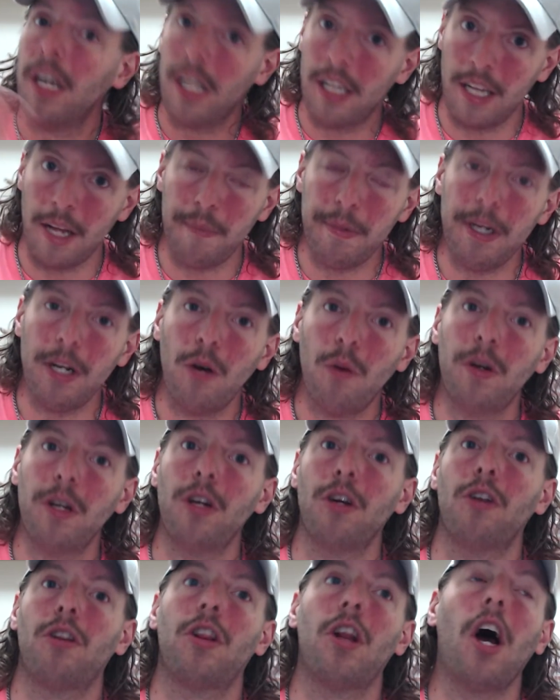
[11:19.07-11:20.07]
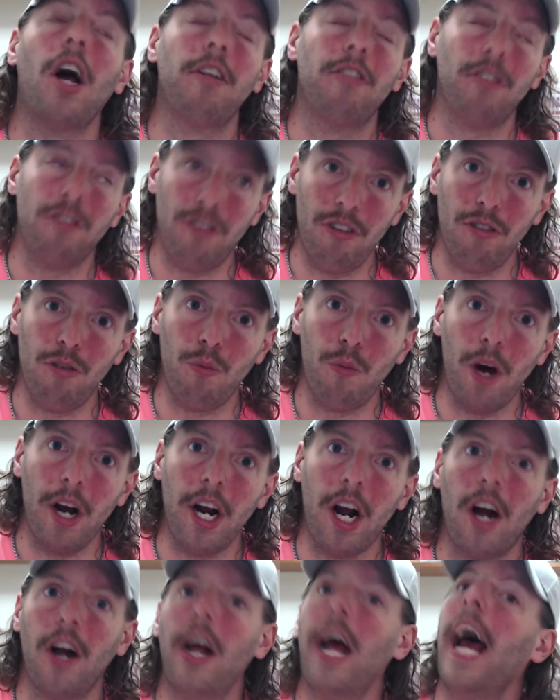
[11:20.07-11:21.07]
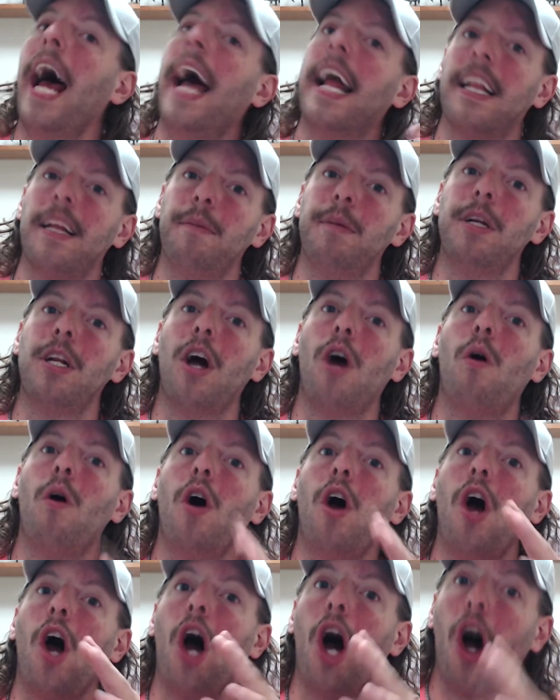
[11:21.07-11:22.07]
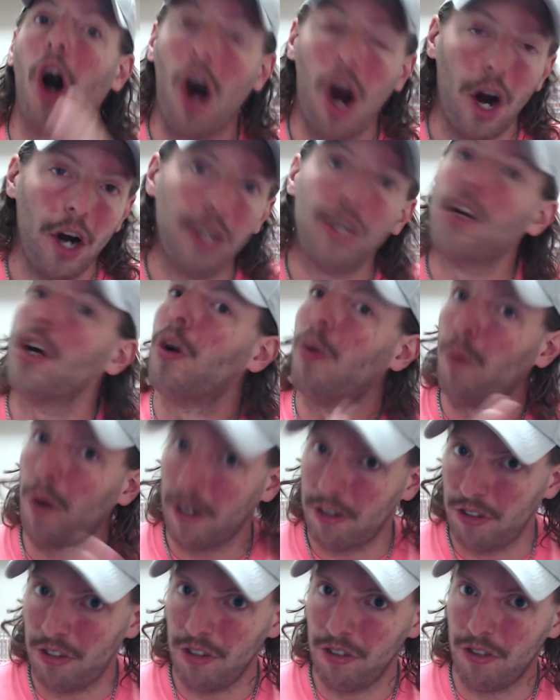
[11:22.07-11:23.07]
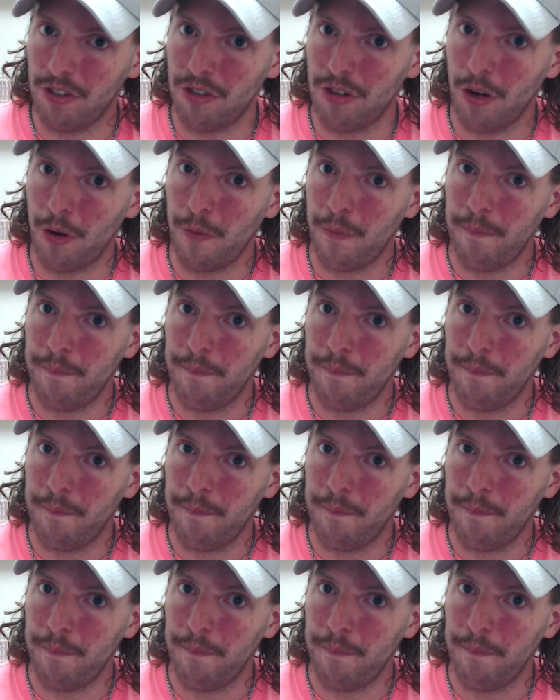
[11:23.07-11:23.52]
Let me know what your thoughts on season one are, and let me know, are you going to watch season two?